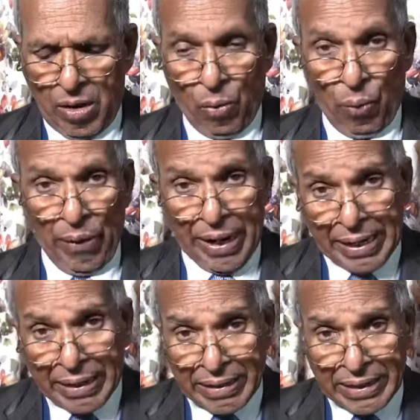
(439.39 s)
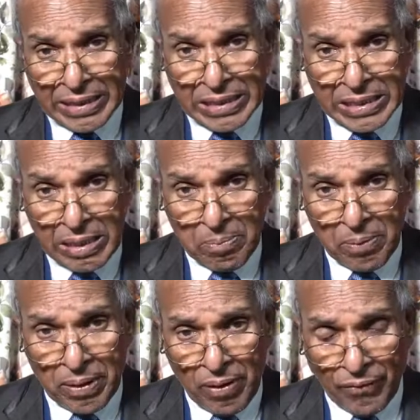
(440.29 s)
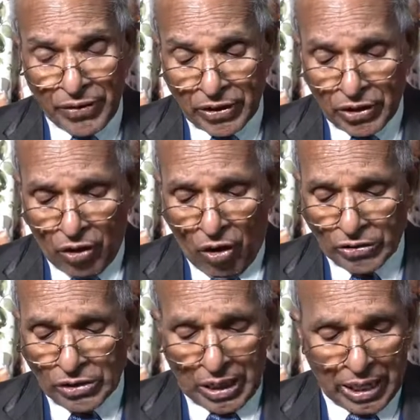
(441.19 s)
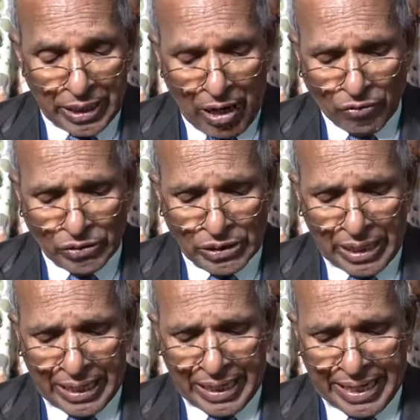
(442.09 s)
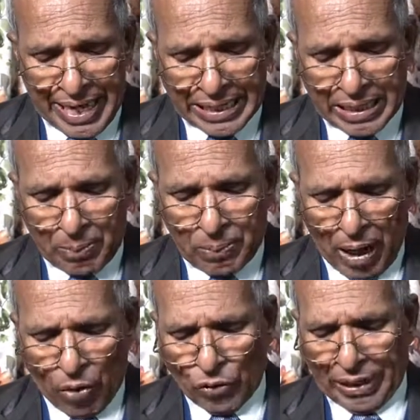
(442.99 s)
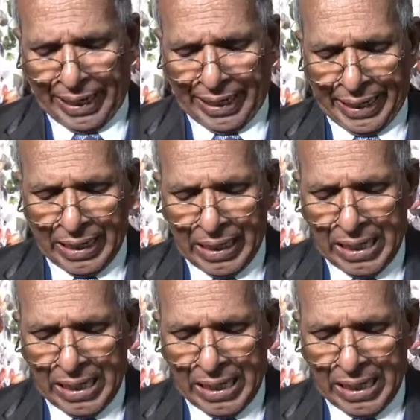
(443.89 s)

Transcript: wear this symbol of the cross around their neck proudly